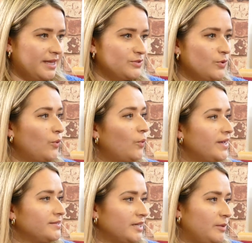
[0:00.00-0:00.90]

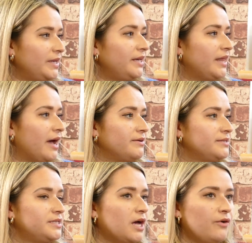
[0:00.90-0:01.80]
always going to be there and
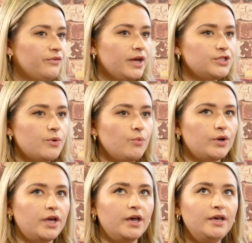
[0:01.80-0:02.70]
stuff, and I don't
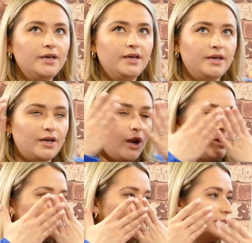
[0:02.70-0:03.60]
want to
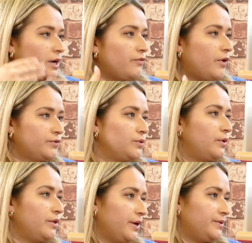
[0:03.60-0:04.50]
close myself off to all
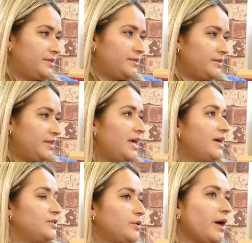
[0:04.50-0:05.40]
of those
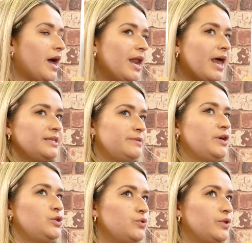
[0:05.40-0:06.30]
things. So I like to
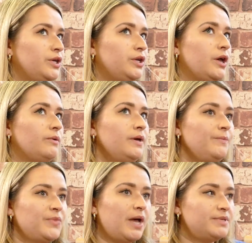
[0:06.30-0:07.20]
make sure that, you know,
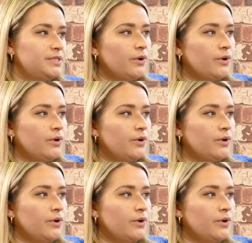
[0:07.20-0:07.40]
I'm still